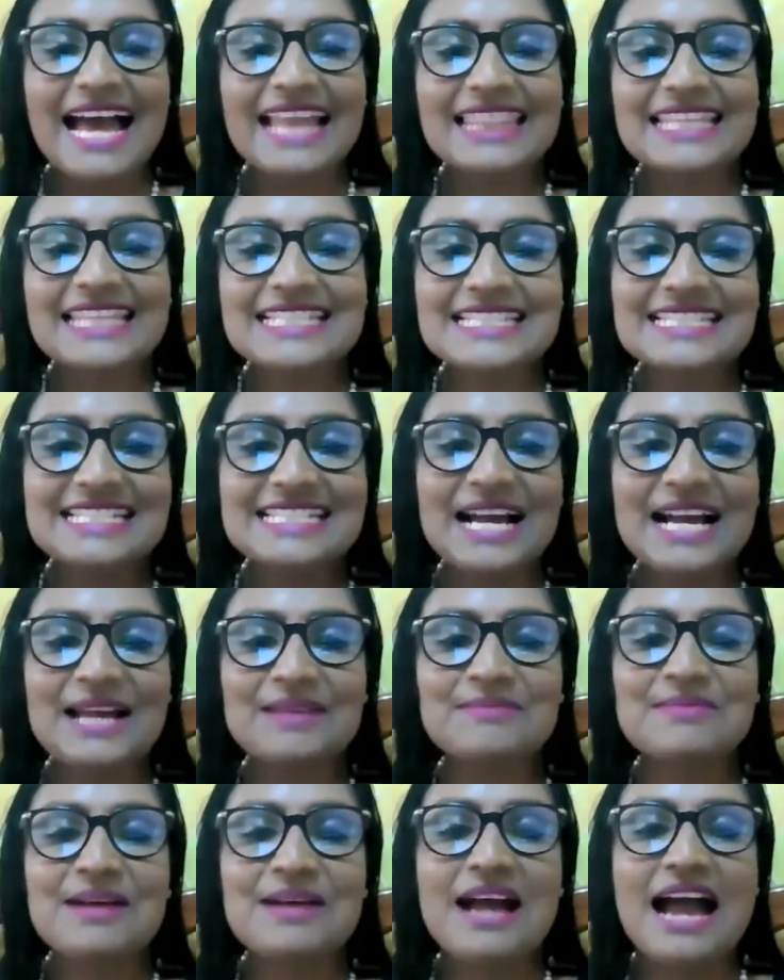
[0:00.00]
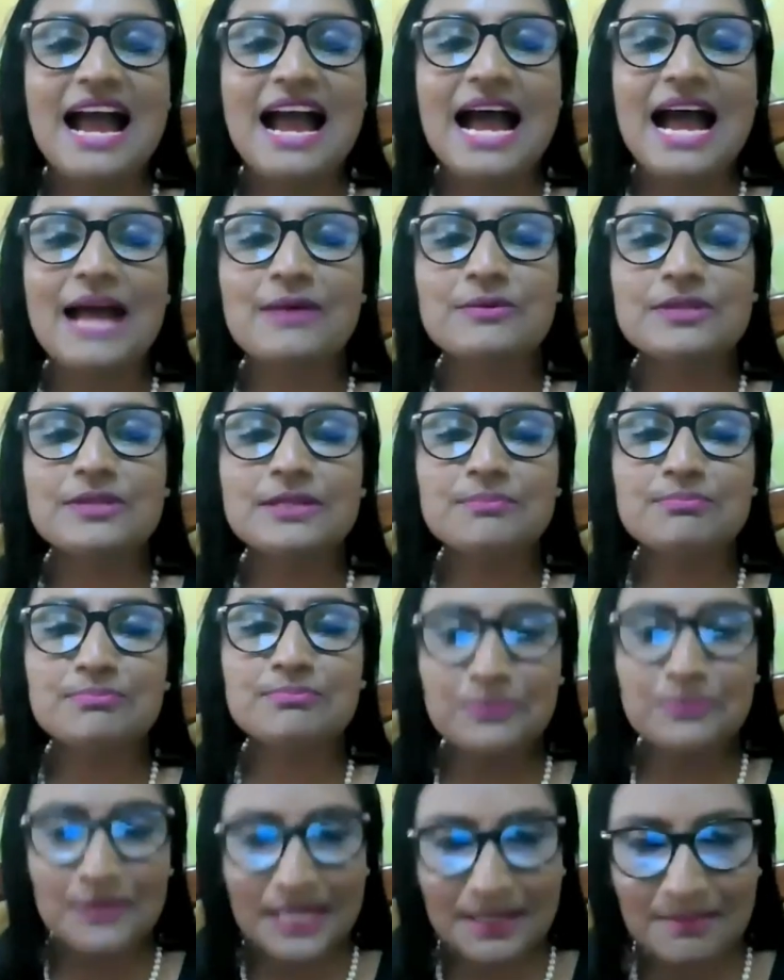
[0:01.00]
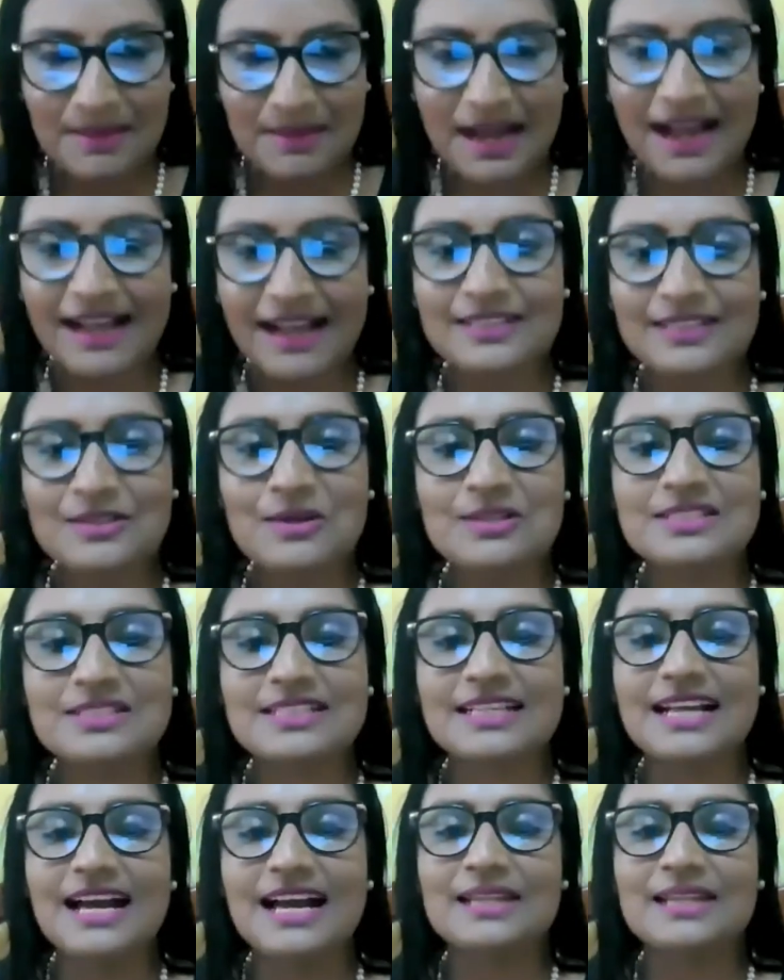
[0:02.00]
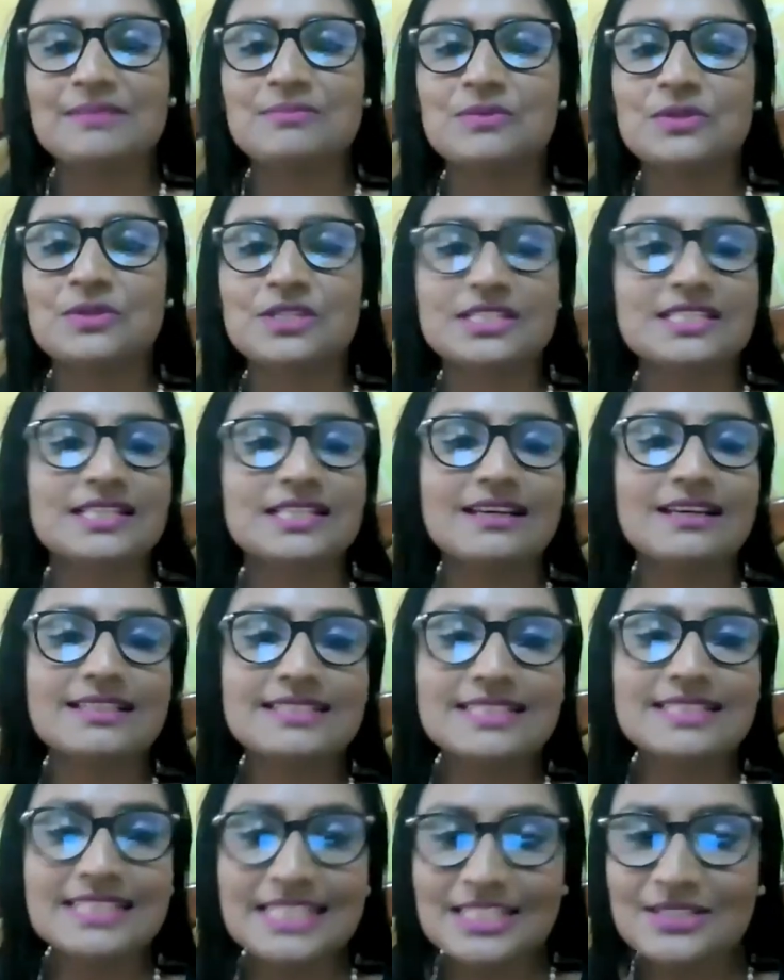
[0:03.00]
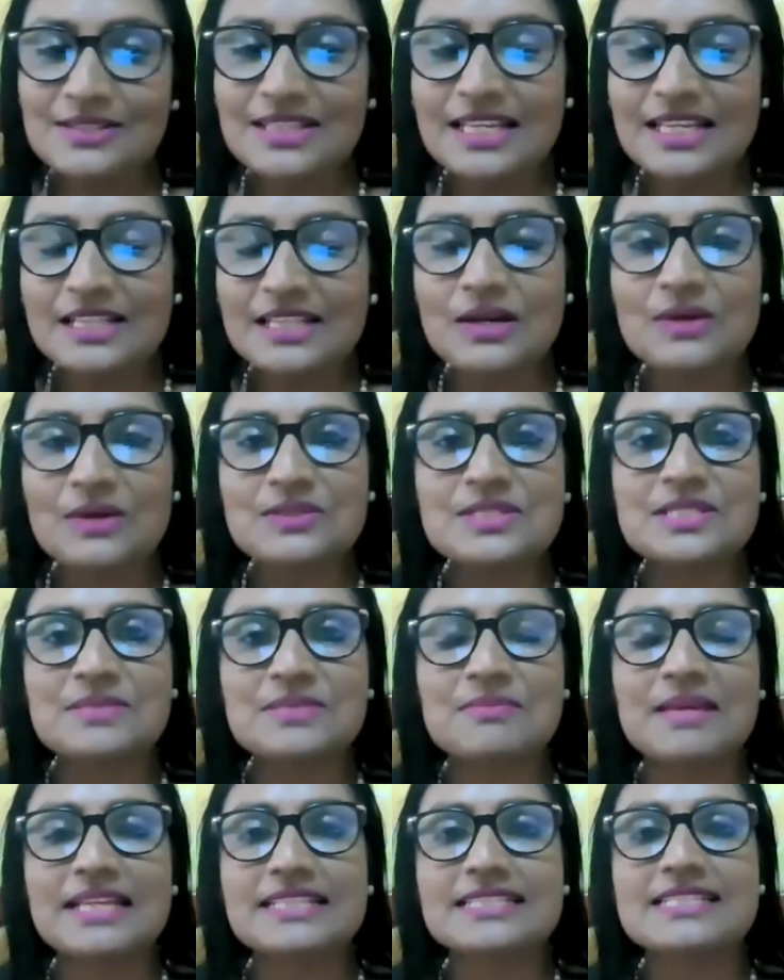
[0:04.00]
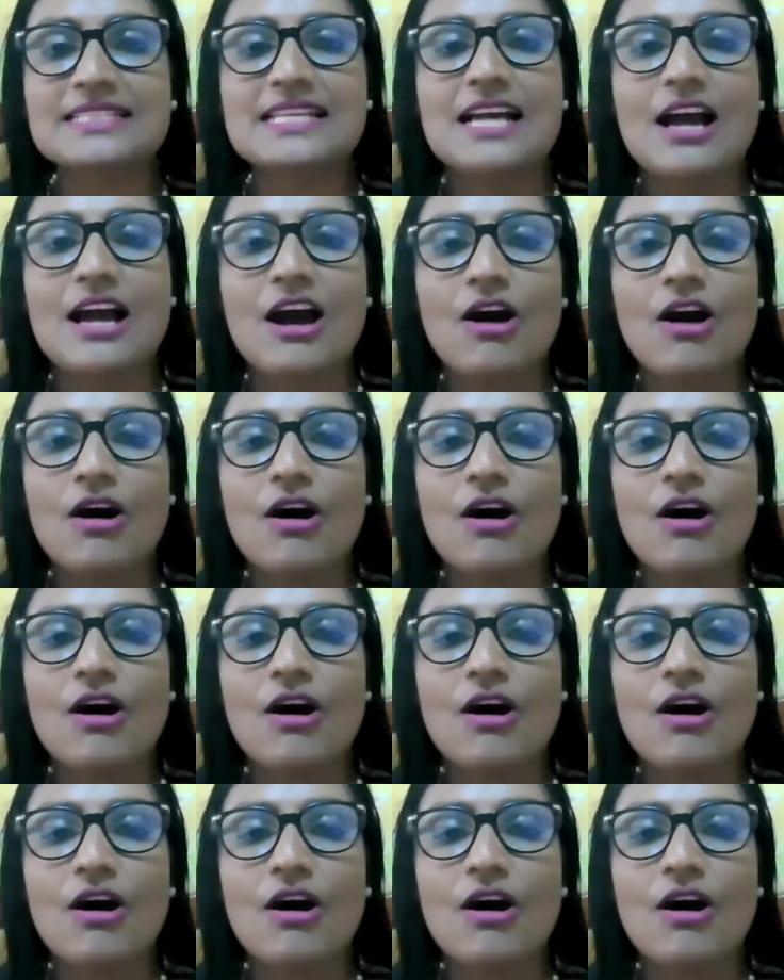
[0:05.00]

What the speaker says: At this time, I will bring back Dr. Gallimore to continue the announcement